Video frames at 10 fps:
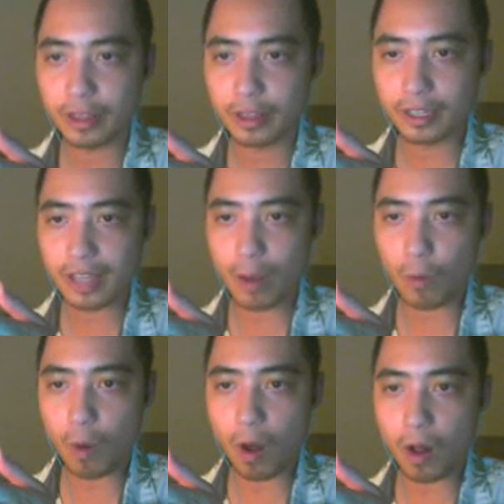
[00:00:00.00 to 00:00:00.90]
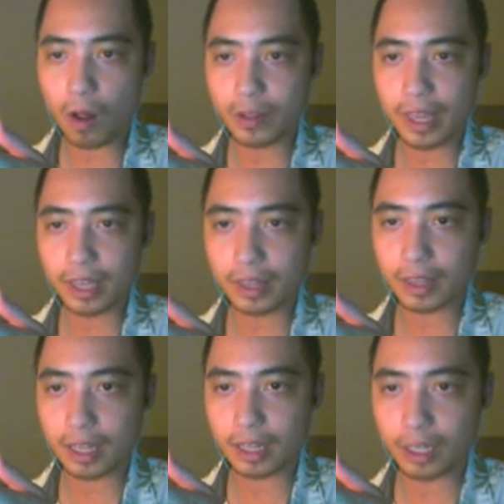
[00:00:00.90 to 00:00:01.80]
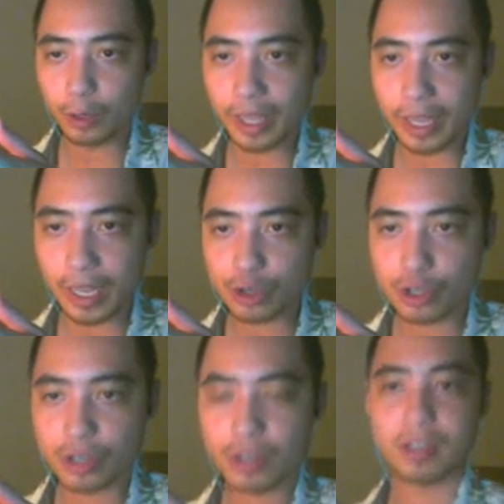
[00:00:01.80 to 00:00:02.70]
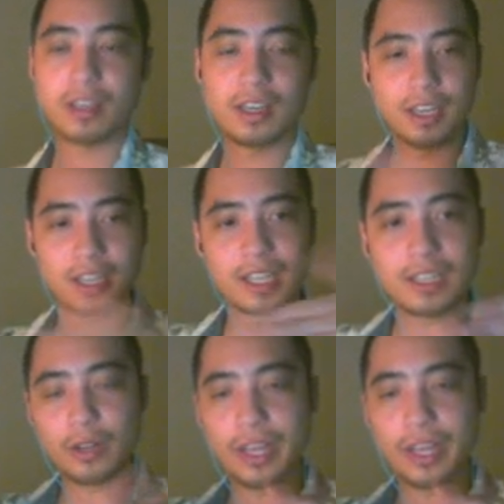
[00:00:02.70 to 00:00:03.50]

There's that wall, that little hitch. It's like a little